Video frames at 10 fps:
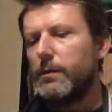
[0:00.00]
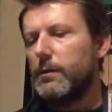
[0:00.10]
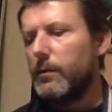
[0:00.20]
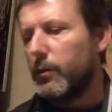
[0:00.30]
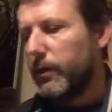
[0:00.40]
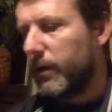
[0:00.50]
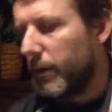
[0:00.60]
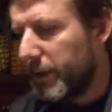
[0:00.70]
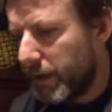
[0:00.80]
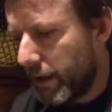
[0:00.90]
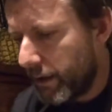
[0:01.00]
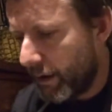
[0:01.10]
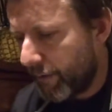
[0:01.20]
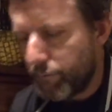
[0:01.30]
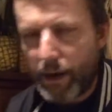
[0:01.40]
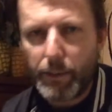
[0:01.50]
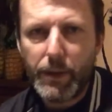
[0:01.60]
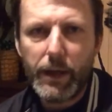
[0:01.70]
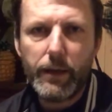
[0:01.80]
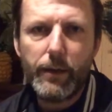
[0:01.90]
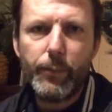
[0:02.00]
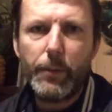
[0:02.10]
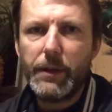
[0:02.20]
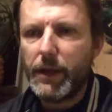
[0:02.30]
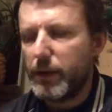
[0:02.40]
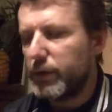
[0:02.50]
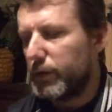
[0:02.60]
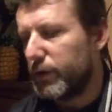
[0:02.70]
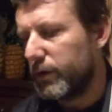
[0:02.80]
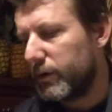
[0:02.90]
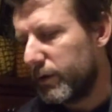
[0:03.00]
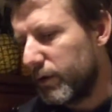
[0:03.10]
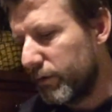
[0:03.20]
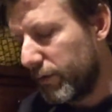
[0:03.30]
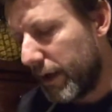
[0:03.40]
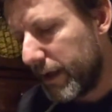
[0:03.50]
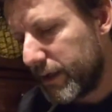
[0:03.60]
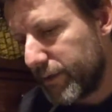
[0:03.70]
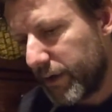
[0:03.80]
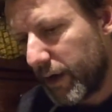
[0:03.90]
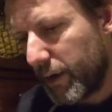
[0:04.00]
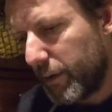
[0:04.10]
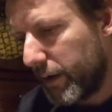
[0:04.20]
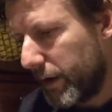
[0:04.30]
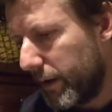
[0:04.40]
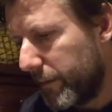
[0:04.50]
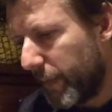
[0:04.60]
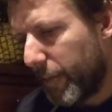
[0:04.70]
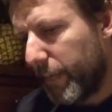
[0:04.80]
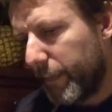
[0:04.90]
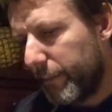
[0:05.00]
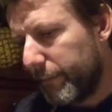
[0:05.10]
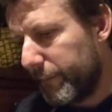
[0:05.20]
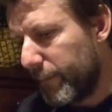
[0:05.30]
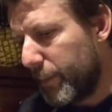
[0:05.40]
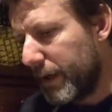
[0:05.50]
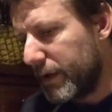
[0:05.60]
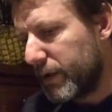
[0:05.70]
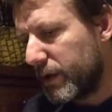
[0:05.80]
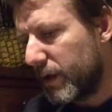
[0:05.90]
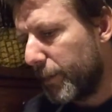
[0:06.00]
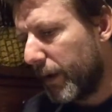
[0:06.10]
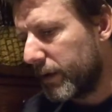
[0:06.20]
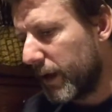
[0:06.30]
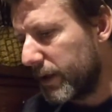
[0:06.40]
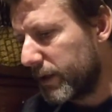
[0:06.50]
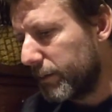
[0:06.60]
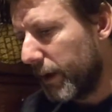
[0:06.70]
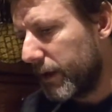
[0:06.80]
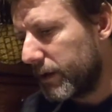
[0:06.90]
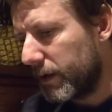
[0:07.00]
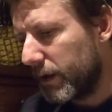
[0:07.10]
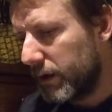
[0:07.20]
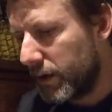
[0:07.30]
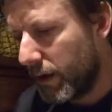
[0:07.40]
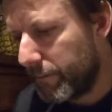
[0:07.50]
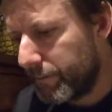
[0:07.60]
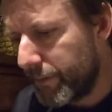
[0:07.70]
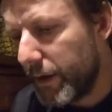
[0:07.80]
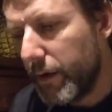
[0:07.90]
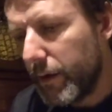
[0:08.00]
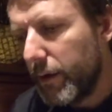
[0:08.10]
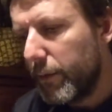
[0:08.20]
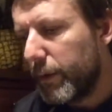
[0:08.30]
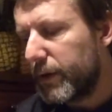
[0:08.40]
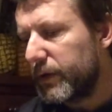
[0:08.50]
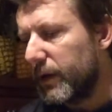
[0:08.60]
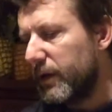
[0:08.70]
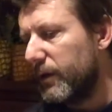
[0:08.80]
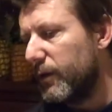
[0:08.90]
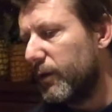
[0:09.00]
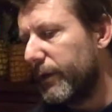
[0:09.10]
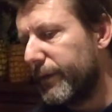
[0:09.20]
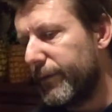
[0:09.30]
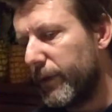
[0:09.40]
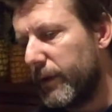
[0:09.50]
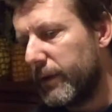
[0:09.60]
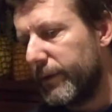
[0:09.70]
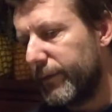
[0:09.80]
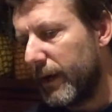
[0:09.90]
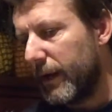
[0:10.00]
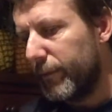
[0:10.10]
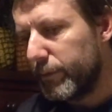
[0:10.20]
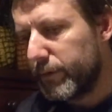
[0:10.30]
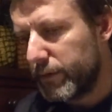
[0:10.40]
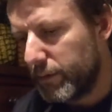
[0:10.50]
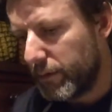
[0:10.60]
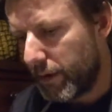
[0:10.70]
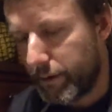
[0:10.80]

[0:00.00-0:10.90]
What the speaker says: or they're coming again. They haven't rang me yet. They'll probably get in touch sooner or later and go, we've been listening to your podcast, mate, and we can see that you're on a fucking different level to